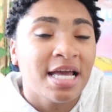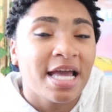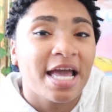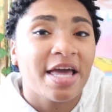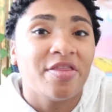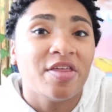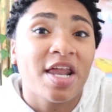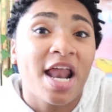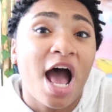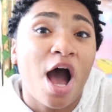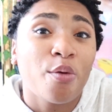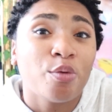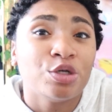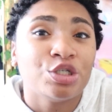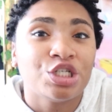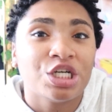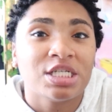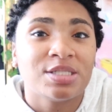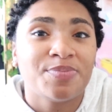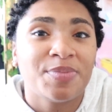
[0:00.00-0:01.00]
and then I
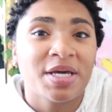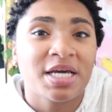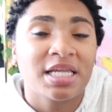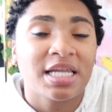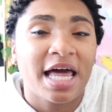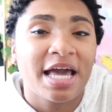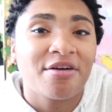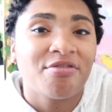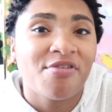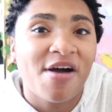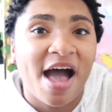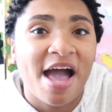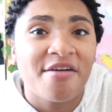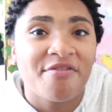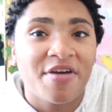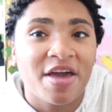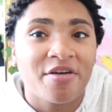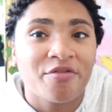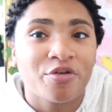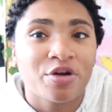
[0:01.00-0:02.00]
would just pick like
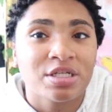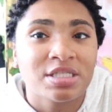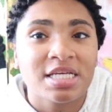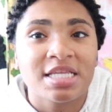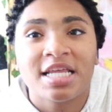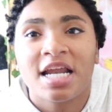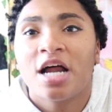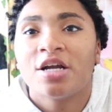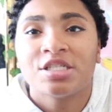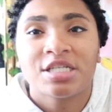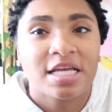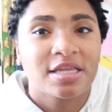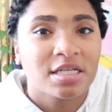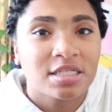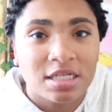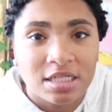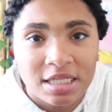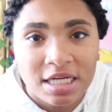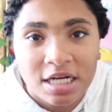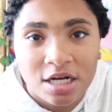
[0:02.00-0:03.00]
5 favorites and then I'll just have
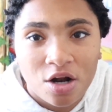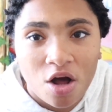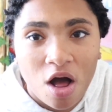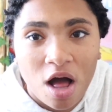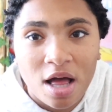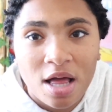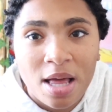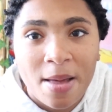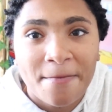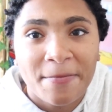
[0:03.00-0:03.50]
to delete it all.